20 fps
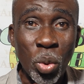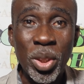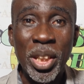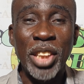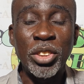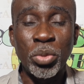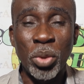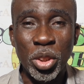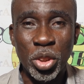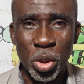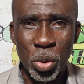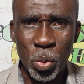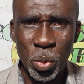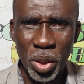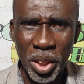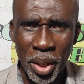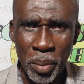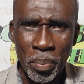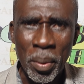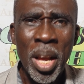that's what you
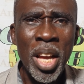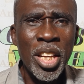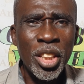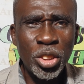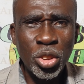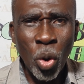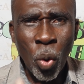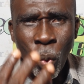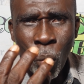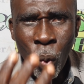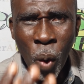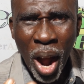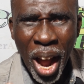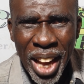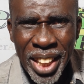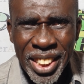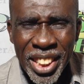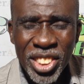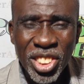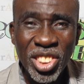reap. So why
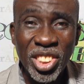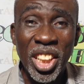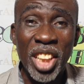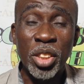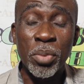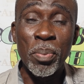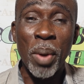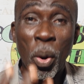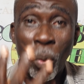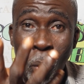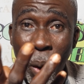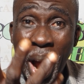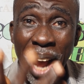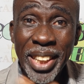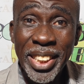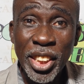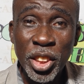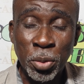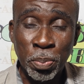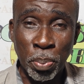this statement? Why
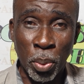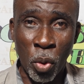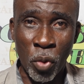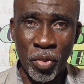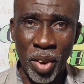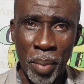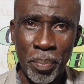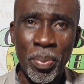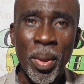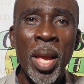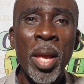this proverb?